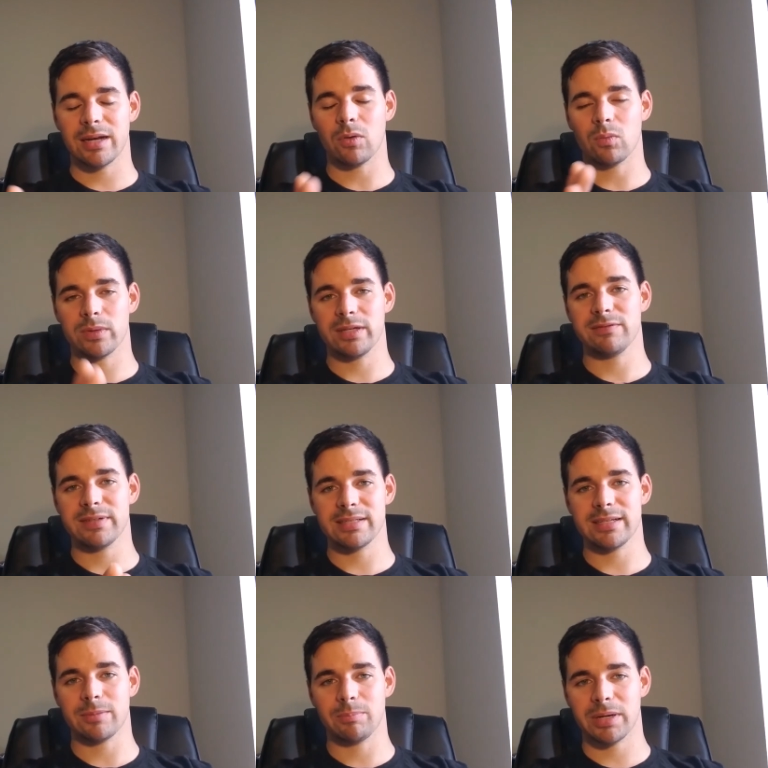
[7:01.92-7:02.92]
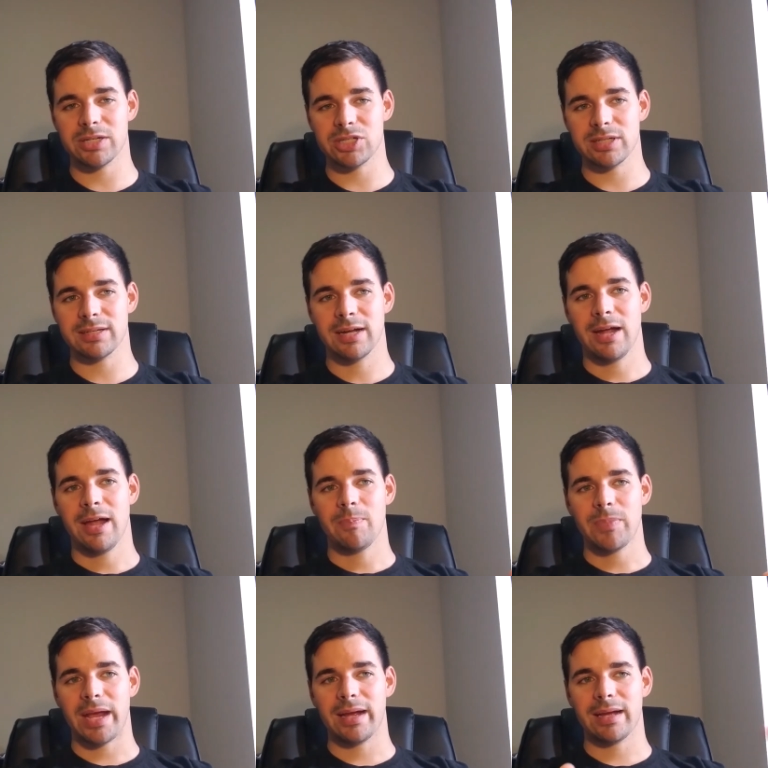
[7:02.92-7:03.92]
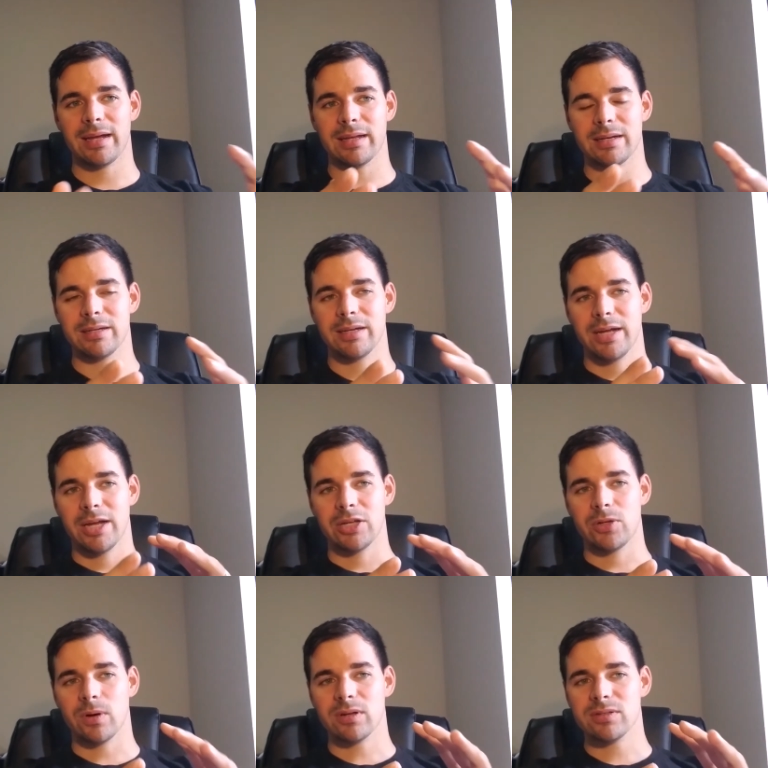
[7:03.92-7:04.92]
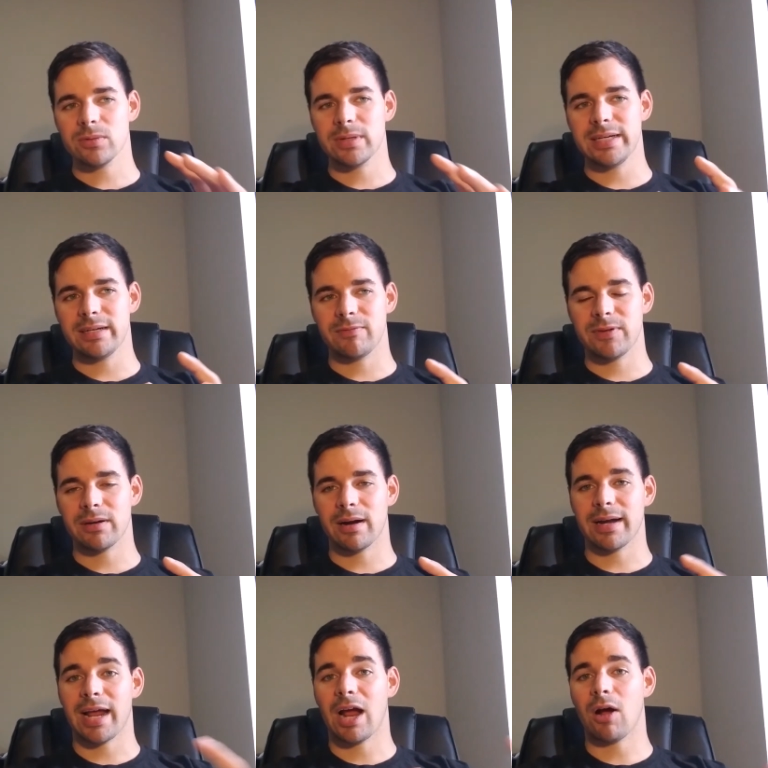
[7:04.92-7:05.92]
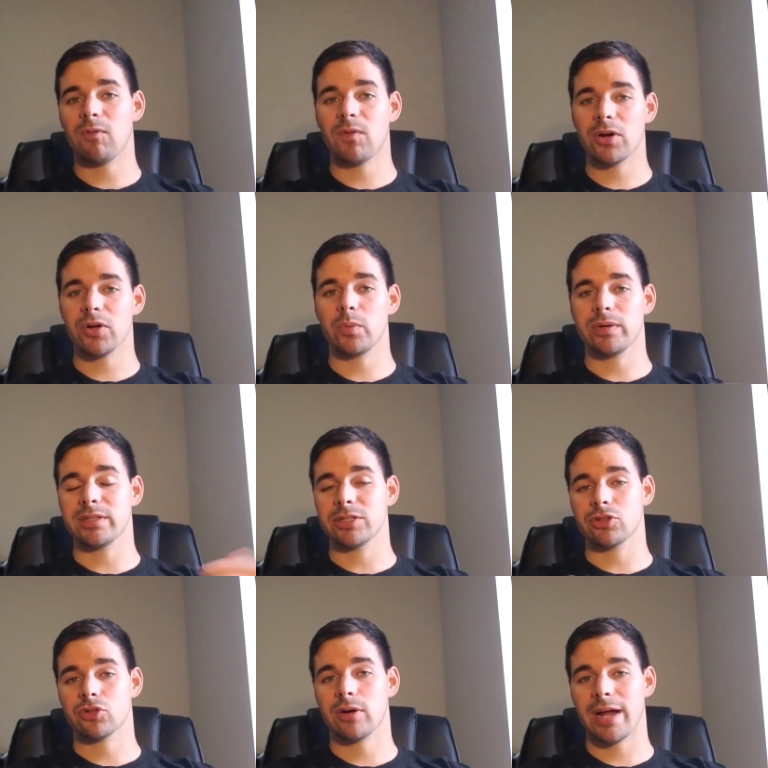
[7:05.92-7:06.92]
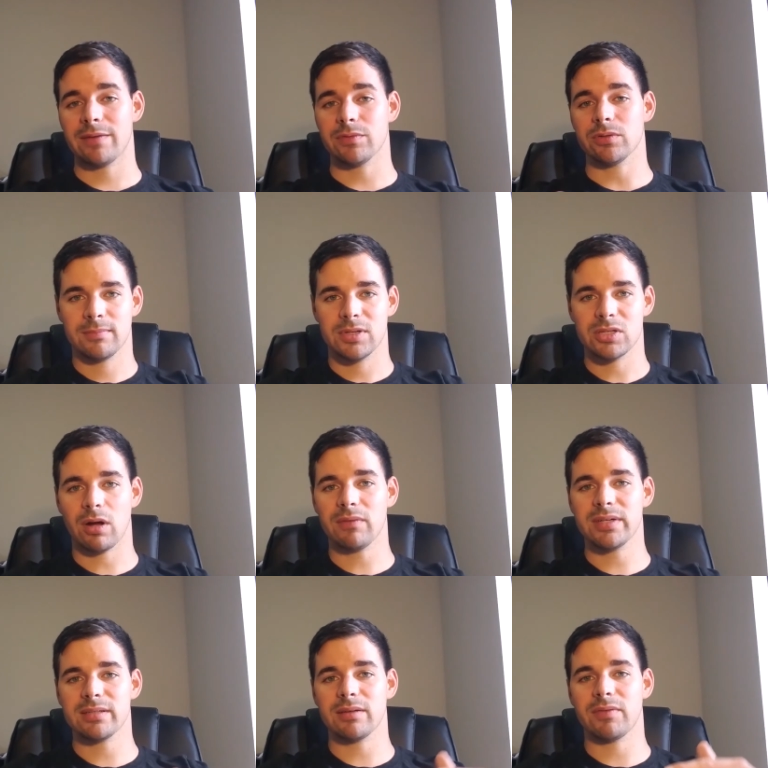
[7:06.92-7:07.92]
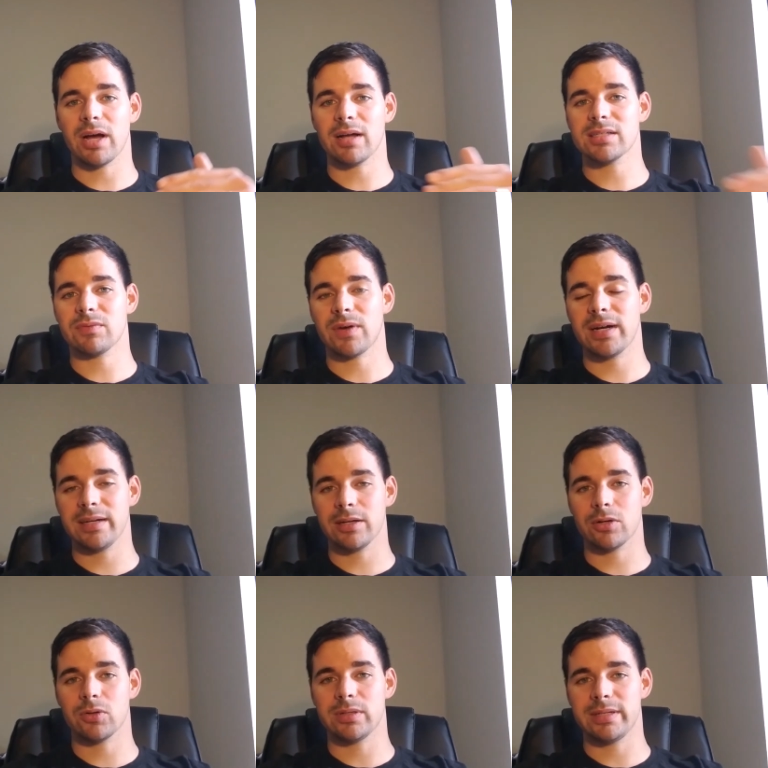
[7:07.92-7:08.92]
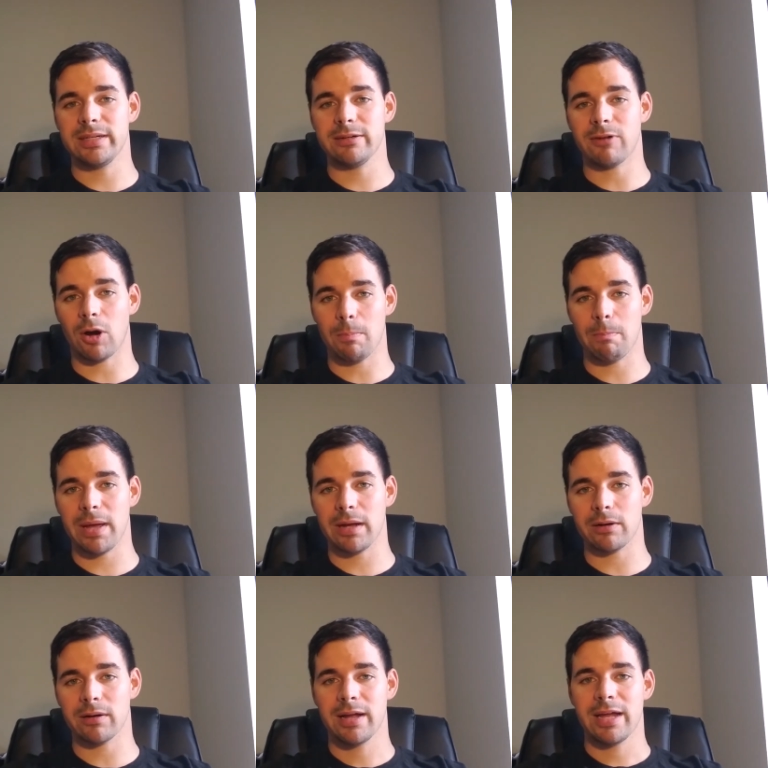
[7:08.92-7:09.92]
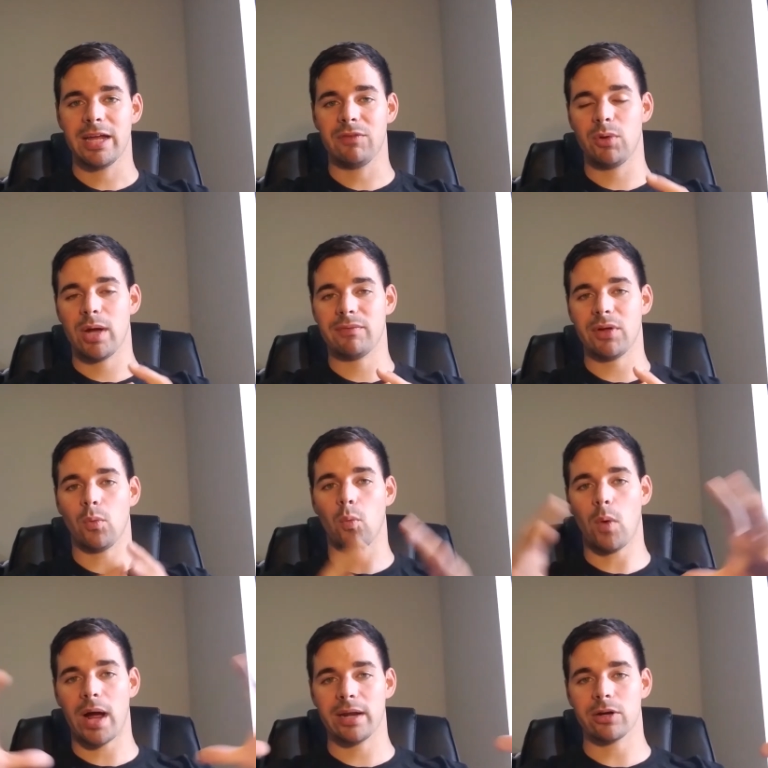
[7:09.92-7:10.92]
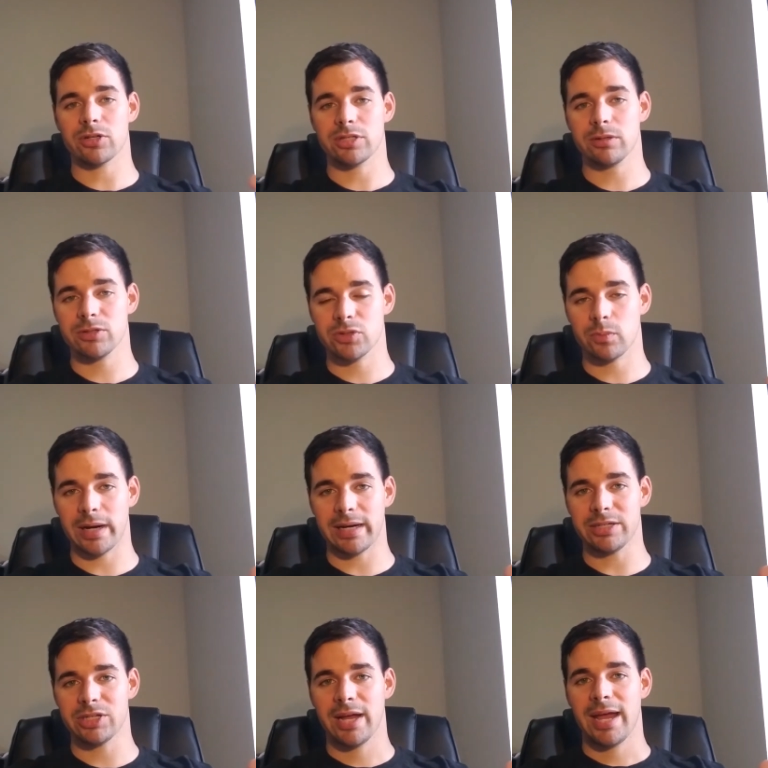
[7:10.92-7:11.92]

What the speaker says: a realistic budget, and you also need to figure out how far you're willing to travel. So obviously, the odds of finding a good deal are better if you have a wider search range